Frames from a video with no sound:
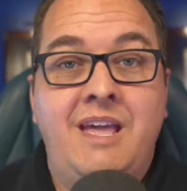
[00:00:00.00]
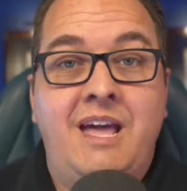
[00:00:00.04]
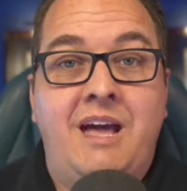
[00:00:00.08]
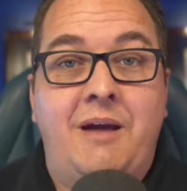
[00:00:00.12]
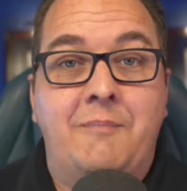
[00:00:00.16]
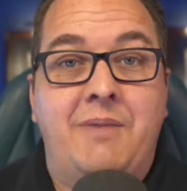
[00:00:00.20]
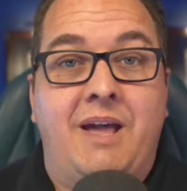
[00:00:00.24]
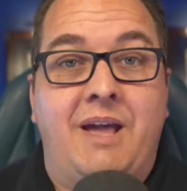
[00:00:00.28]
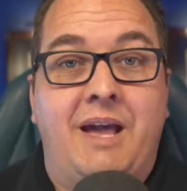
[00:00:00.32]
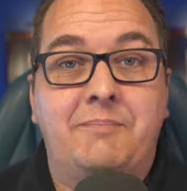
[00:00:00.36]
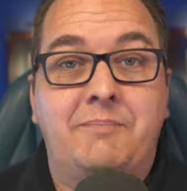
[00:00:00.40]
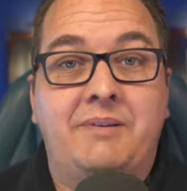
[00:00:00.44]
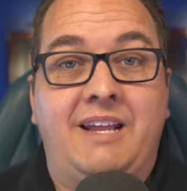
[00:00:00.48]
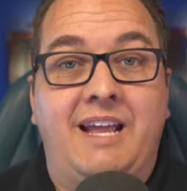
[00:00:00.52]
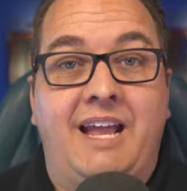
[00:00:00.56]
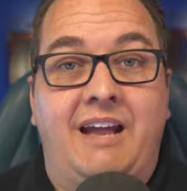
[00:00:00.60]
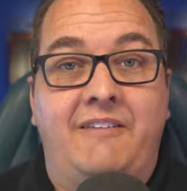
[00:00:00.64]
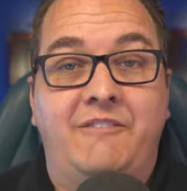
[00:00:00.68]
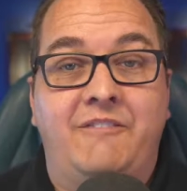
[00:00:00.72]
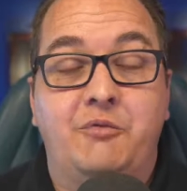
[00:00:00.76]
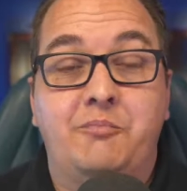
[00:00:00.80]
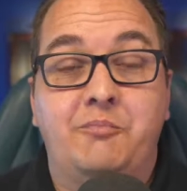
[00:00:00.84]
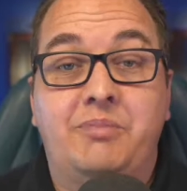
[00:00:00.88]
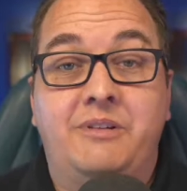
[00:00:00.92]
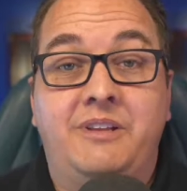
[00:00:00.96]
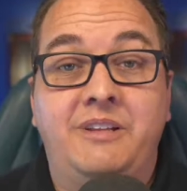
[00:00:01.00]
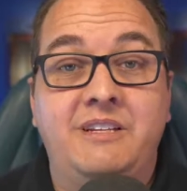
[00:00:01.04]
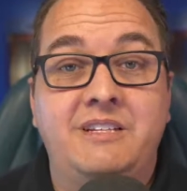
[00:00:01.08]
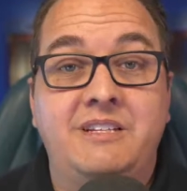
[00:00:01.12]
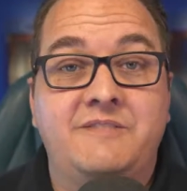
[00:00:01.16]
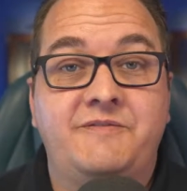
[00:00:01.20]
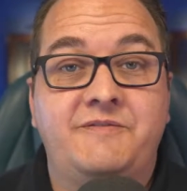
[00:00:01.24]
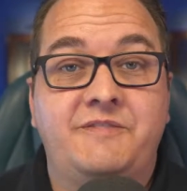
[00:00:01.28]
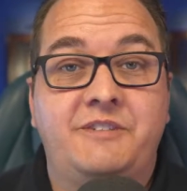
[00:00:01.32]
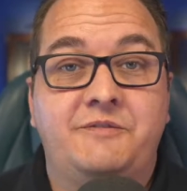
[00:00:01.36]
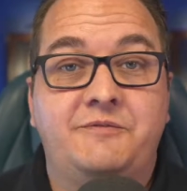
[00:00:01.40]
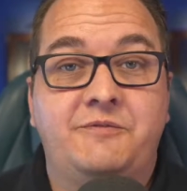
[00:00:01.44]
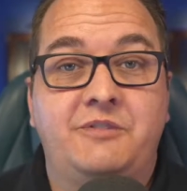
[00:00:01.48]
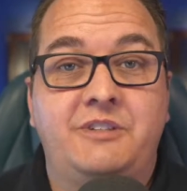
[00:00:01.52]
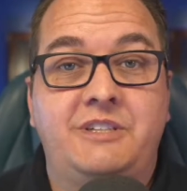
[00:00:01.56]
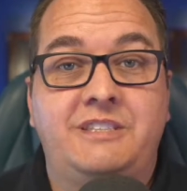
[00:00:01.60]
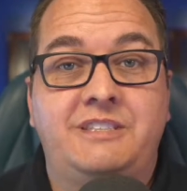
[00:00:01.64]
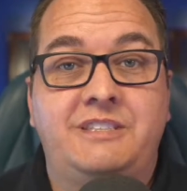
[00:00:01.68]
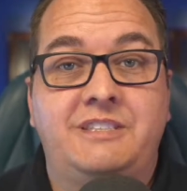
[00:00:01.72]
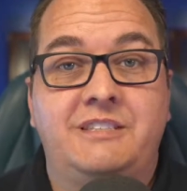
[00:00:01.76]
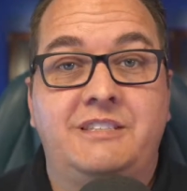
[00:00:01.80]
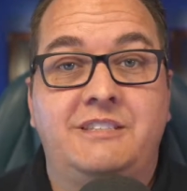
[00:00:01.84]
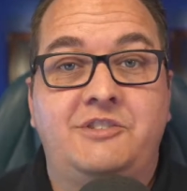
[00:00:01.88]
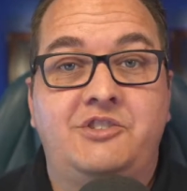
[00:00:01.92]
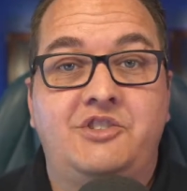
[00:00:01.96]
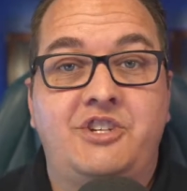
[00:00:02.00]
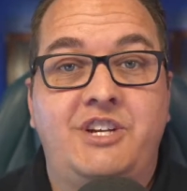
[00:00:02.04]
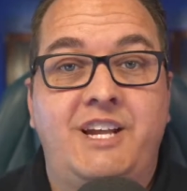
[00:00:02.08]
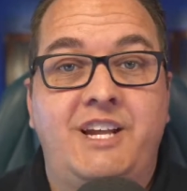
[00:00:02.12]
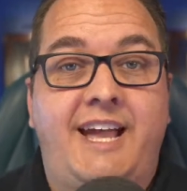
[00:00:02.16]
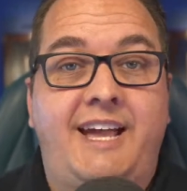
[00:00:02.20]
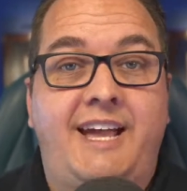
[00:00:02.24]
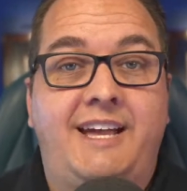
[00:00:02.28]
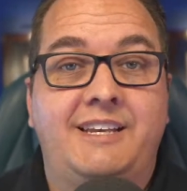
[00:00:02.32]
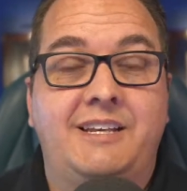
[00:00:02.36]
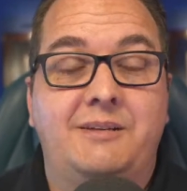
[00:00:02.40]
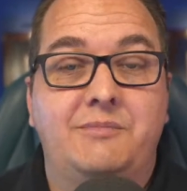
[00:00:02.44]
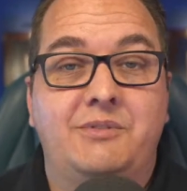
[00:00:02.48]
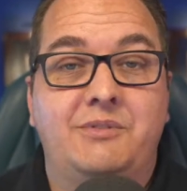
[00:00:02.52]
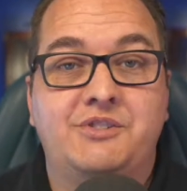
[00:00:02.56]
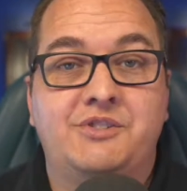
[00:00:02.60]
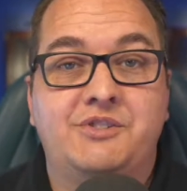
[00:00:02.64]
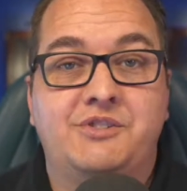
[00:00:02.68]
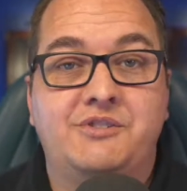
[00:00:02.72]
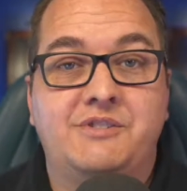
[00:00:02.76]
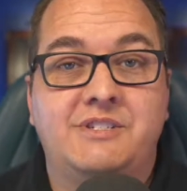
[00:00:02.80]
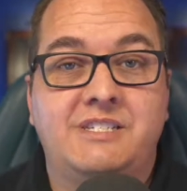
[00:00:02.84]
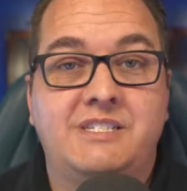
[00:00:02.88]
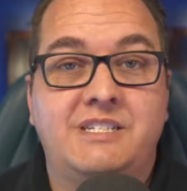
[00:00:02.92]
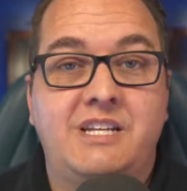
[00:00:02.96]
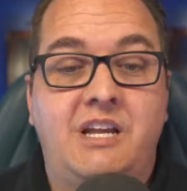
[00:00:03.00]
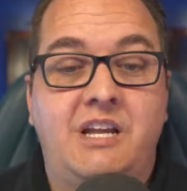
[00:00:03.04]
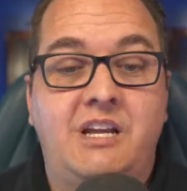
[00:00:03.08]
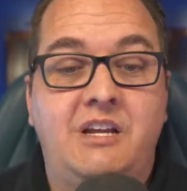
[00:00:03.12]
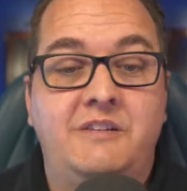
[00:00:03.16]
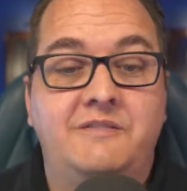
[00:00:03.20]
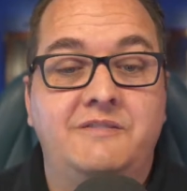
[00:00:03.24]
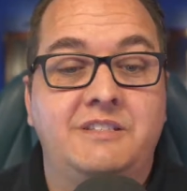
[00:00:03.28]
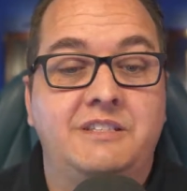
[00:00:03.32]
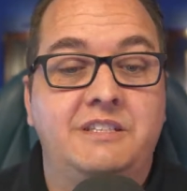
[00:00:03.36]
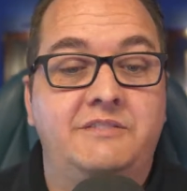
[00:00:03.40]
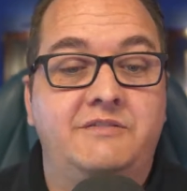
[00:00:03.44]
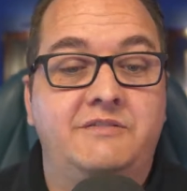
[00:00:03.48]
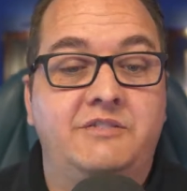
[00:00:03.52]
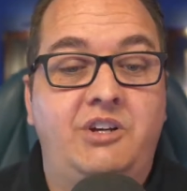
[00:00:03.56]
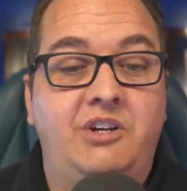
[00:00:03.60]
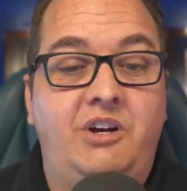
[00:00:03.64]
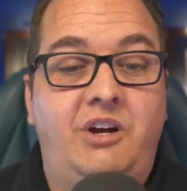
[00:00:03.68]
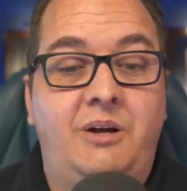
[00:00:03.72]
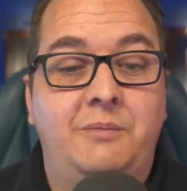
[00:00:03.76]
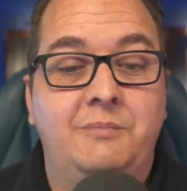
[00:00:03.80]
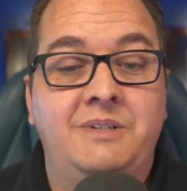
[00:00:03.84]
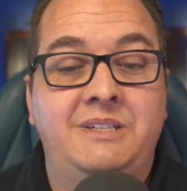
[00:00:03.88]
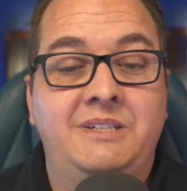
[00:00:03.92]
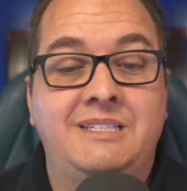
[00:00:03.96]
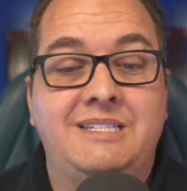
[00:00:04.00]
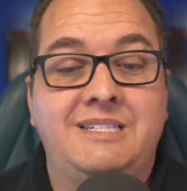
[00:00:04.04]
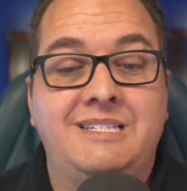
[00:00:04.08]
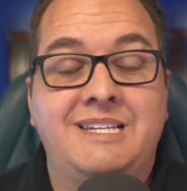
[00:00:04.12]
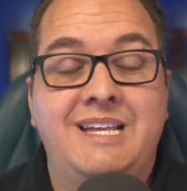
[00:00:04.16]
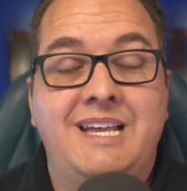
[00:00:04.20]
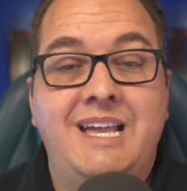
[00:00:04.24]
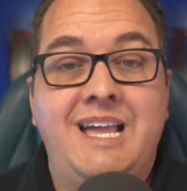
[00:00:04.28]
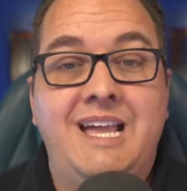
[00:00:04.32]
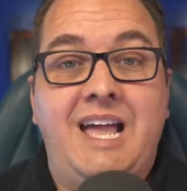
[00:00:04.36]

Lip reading: I'm happy to have you. Please feel free to chat amongst yourselves, leave comments.